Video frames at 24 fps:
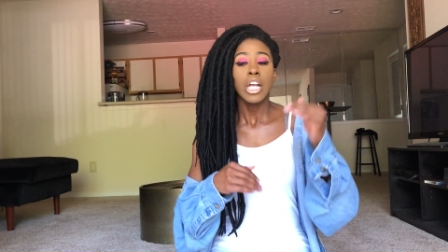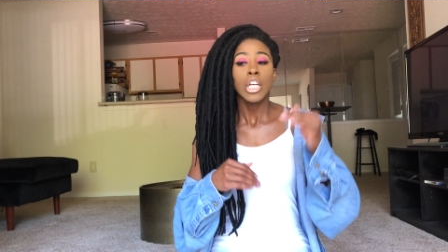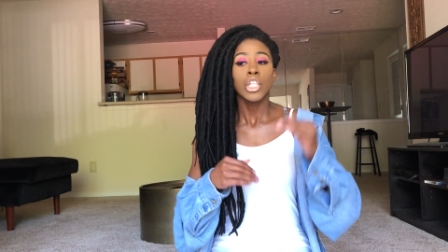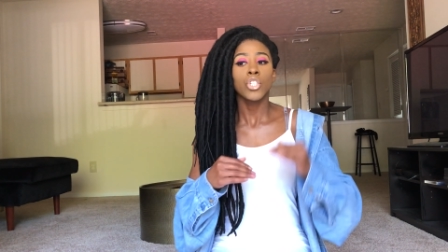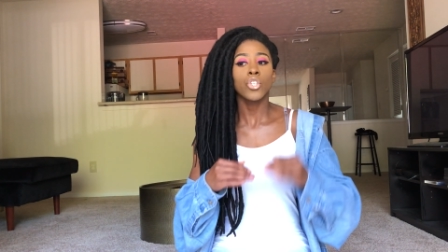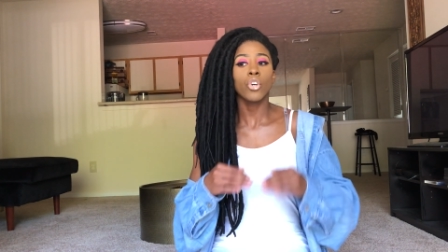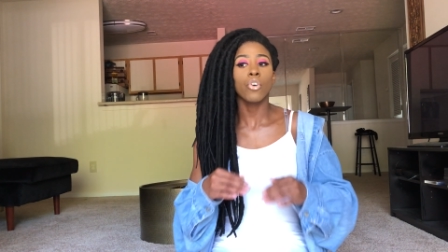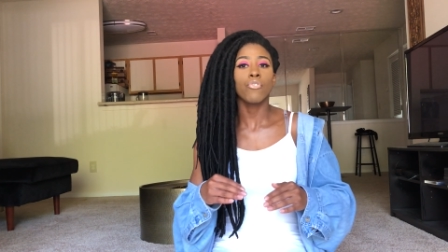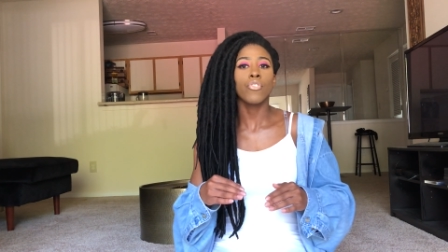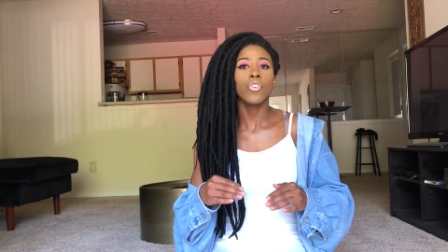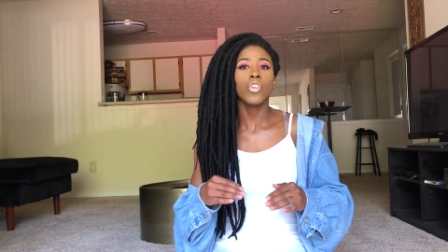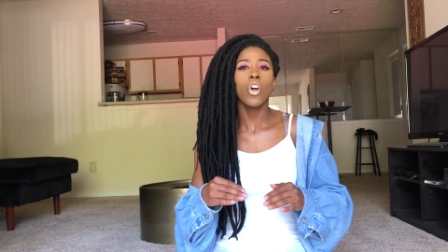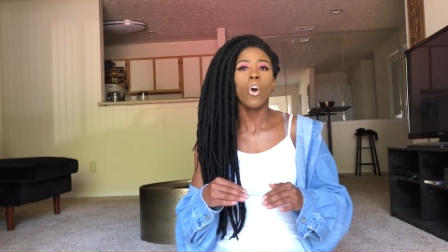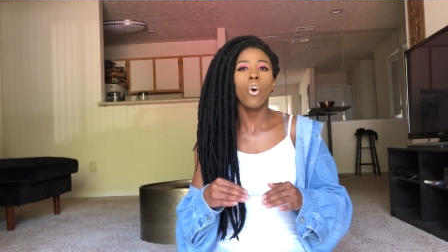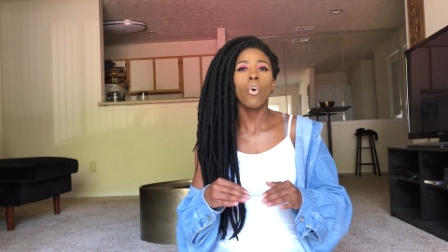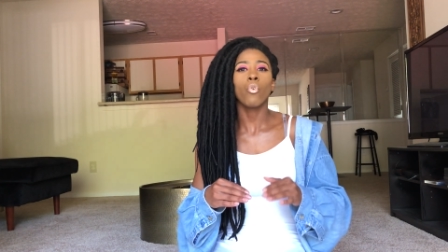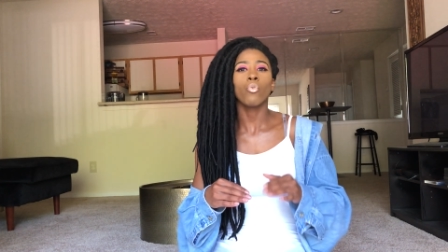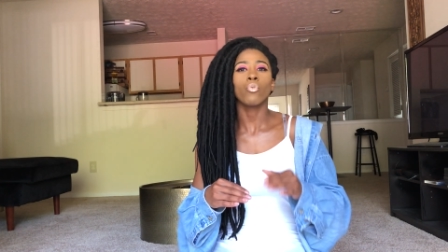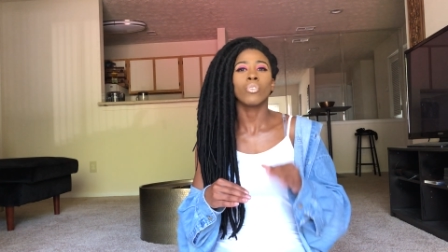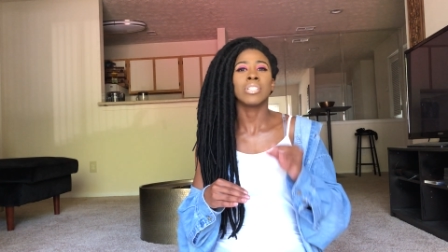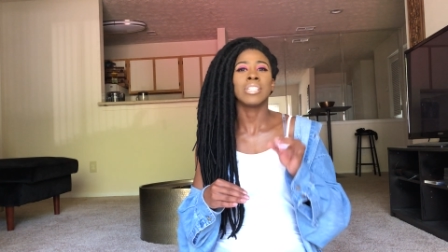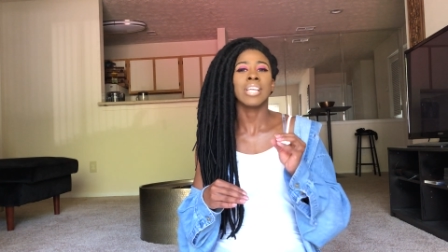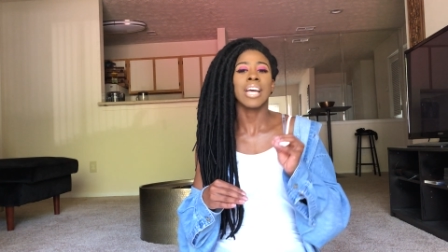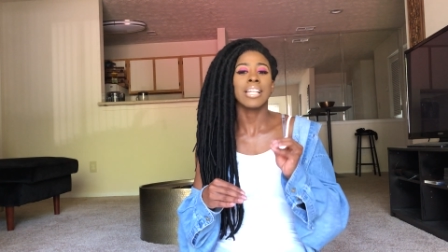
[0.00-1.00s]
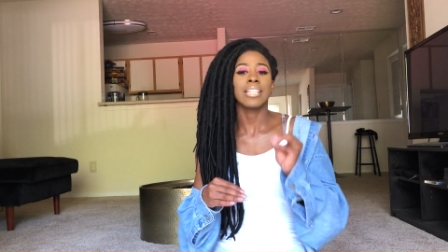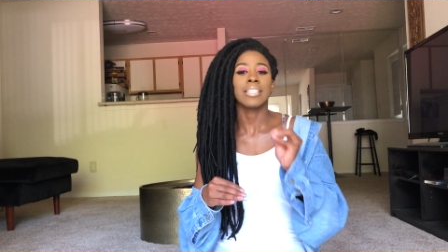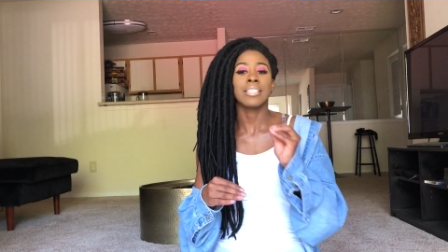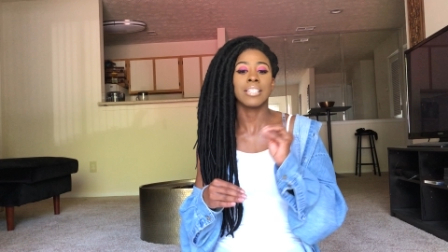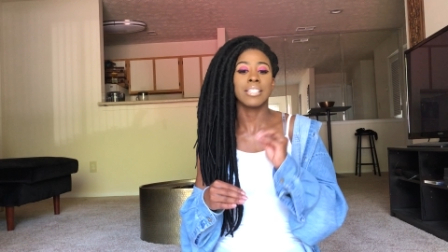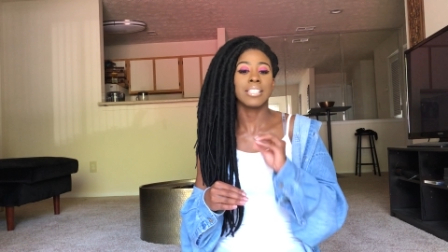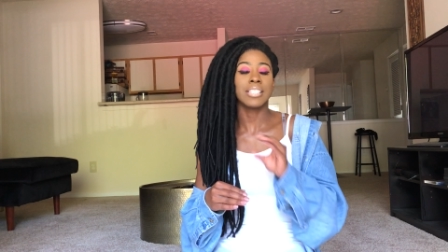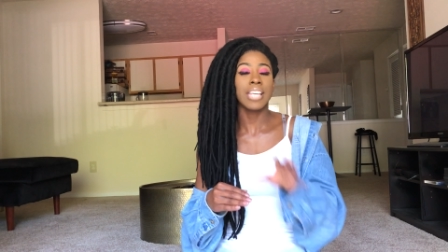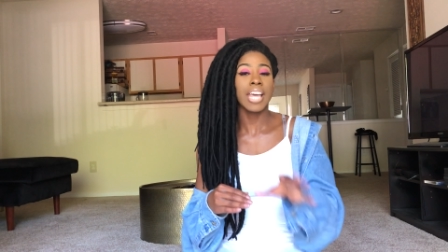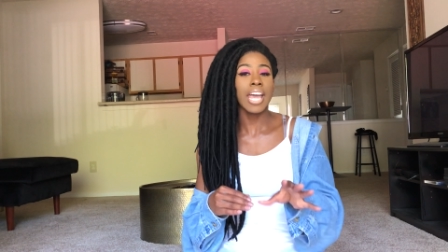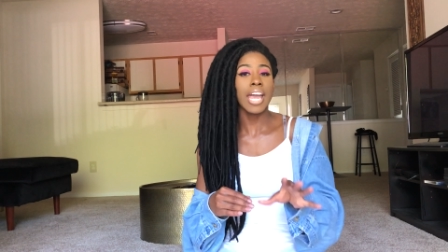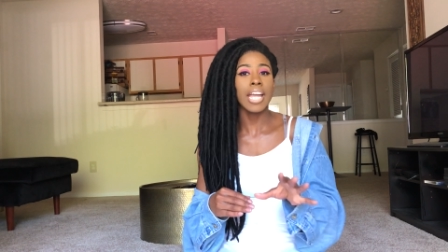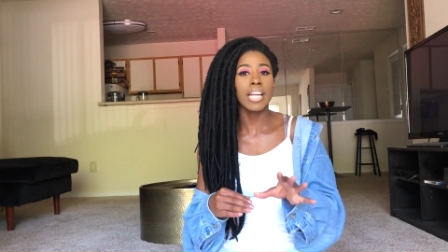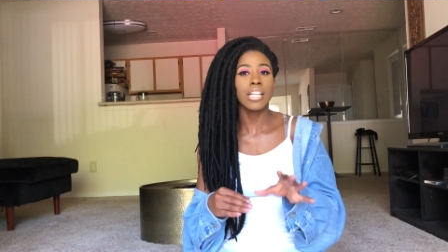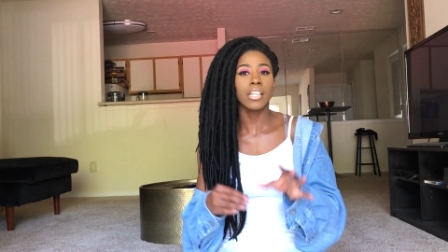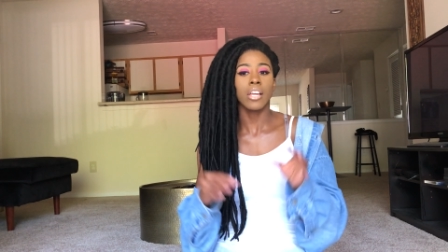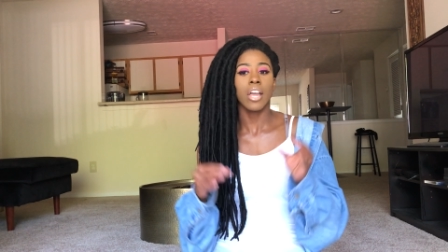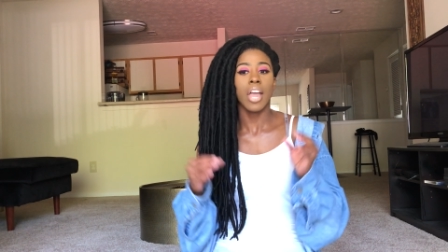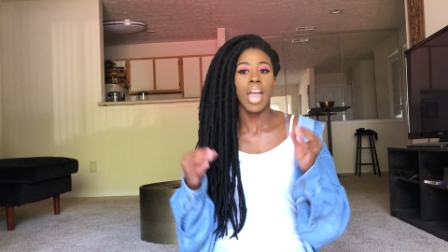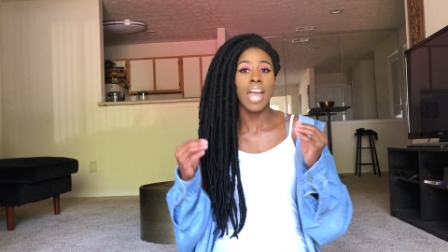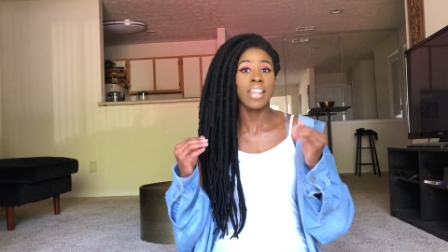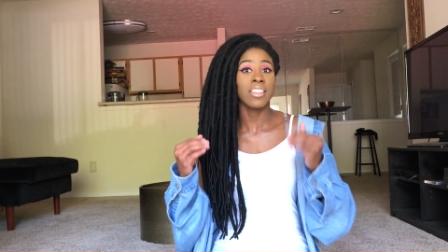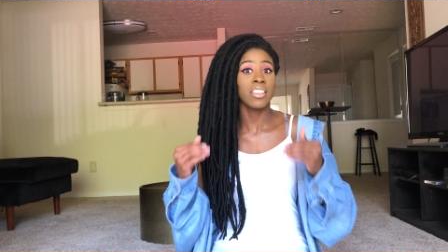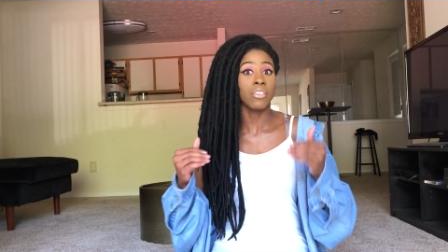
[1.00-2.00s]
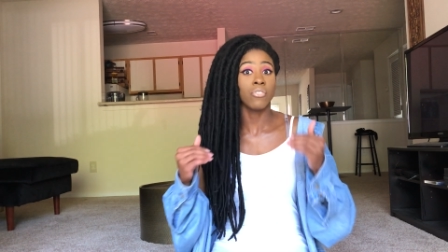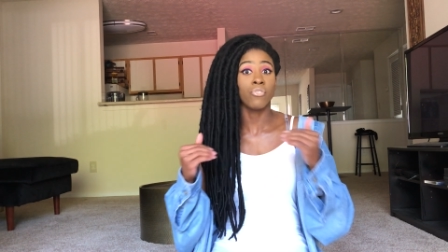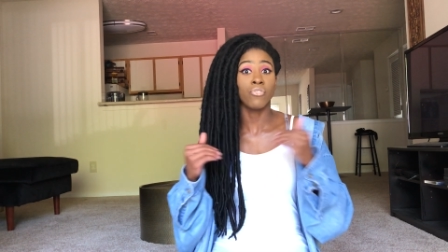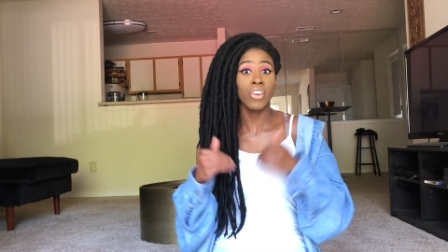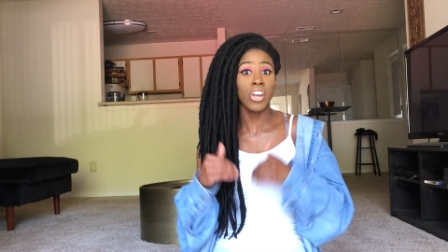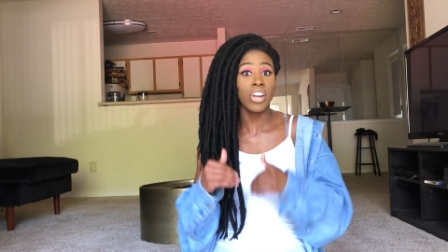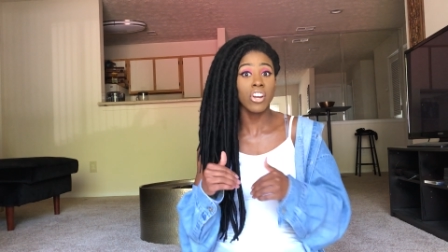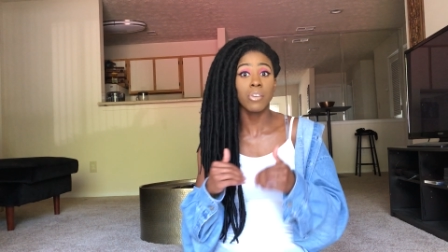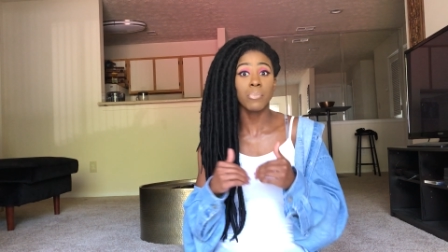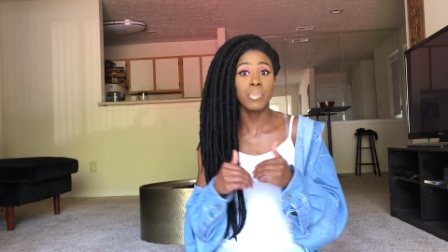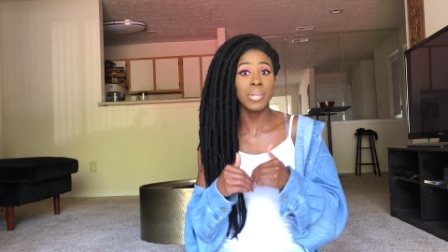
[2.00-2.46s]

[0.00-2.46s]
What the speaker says: So if you don't detect at the very